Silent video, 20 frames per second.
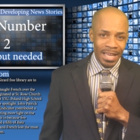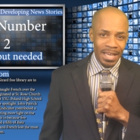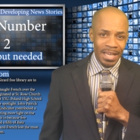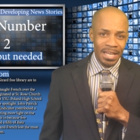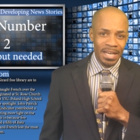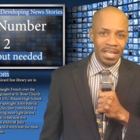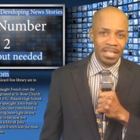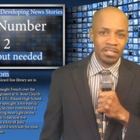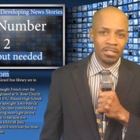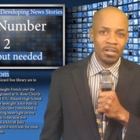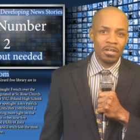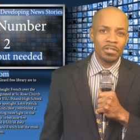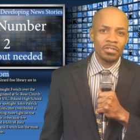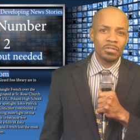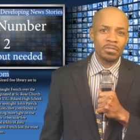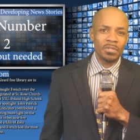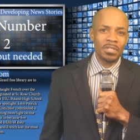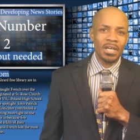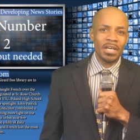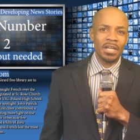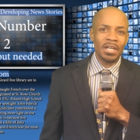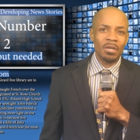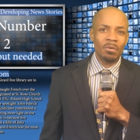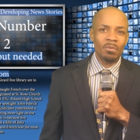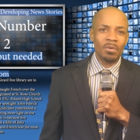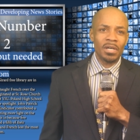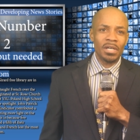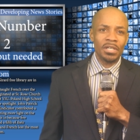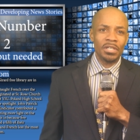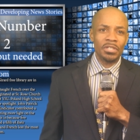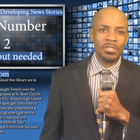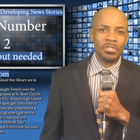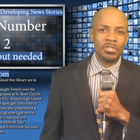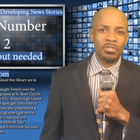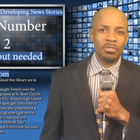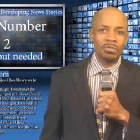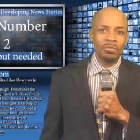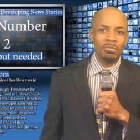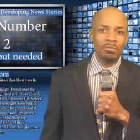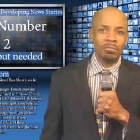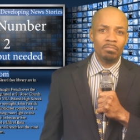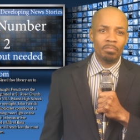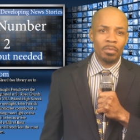and has also taught at YSU,